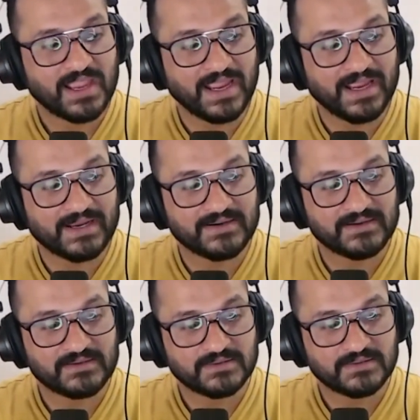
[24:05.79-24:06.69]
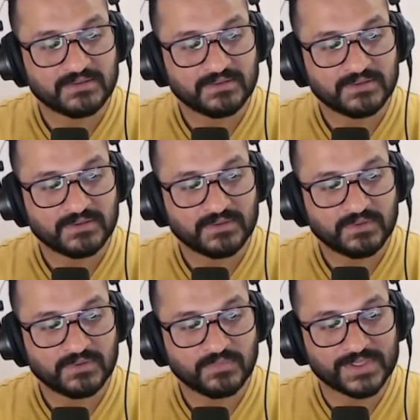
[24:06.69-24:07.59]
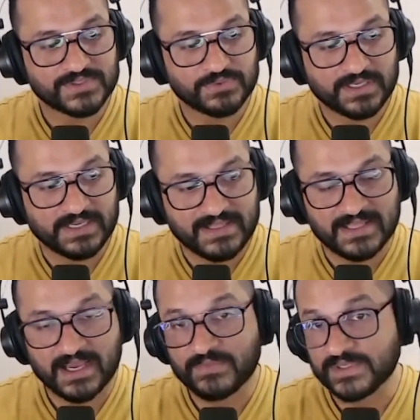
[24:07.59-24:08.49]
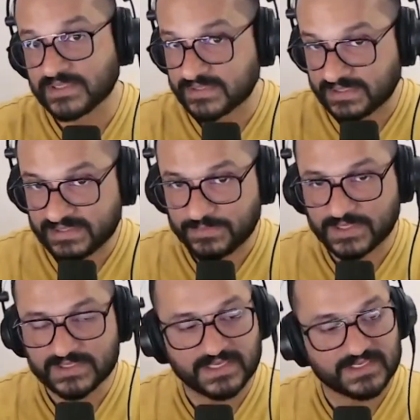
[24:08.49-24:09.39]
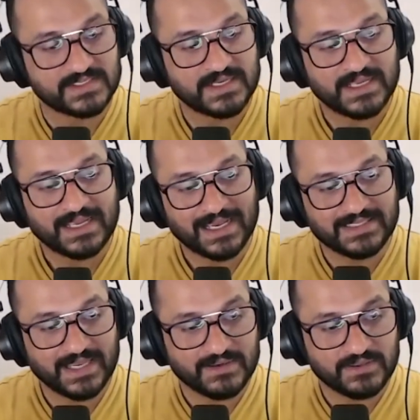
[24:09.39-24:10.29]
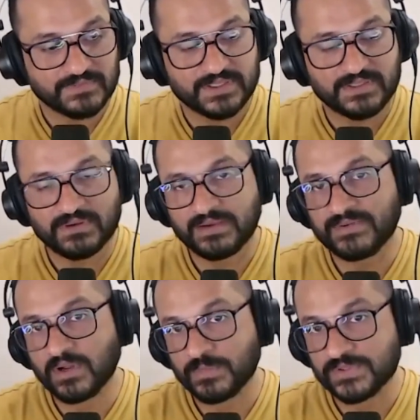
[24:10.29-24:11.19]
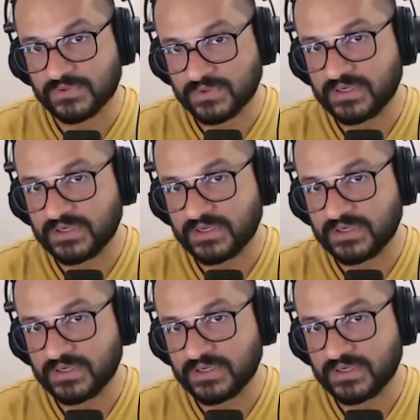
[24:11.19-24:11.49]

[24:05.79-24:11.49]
And once you attend that, which is a 60-minute session, at the end of it, you have an opportunity.